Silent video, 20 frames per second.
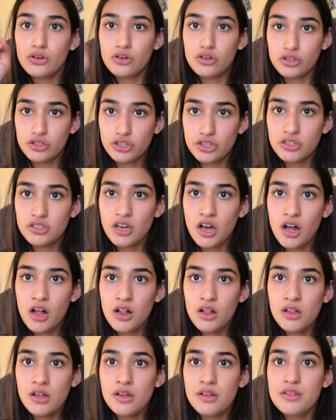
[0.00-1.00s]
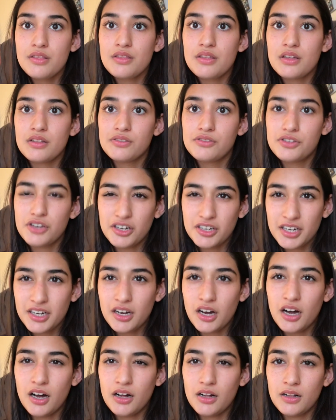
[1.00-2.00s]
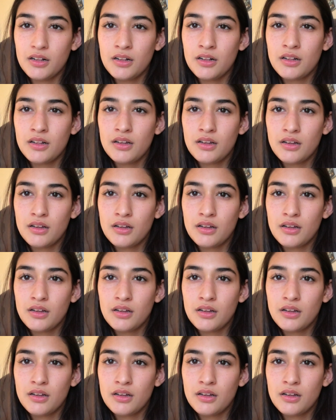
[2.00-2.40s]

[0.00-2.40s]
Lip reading: Cushendall, then Donegal,